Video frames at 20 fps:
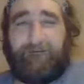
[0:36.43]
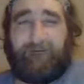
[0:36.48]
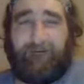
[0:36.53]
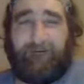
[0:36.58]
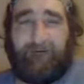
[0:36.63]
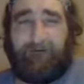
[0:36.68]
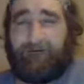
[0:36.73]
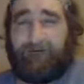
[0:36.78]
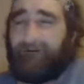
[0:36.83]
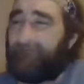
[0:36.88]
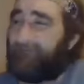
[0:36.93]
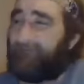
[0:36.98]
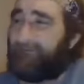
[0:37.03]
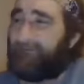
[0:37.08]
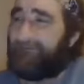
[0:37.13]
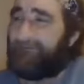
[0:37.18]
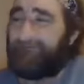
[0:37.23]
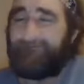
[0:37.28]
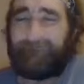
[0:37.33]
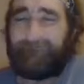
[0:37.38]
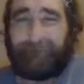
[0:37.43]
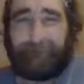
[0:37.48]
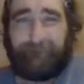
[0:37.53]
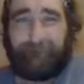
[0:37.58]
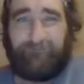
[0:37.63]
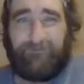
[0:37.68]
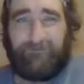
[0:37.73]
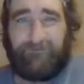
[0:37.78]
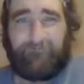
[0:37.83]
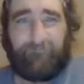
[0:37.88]
However,
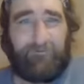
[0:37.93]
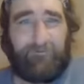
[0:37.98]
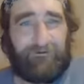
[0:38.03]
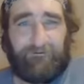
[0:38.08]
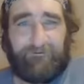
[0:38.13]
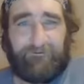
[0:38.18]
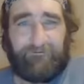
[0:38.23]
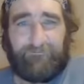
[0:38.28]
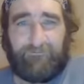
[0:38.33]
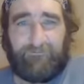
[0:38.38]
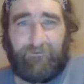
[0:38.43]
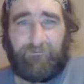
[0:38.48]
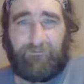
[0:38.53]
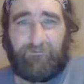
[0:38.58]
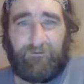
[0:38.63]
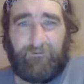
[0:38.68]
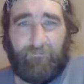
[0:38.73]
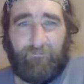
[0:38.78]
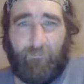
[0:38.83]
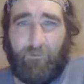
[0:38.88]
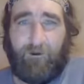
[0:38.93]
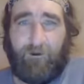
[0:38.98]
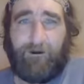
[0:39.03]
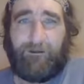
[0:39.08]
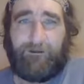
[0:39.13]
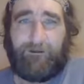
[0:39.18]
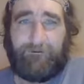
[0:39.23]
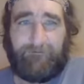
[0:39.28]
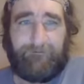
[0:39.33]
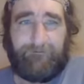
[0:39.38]
it really is only
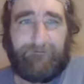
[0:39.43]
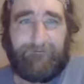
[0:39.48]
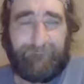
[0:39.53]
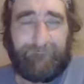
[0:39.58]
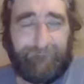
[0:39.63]
one.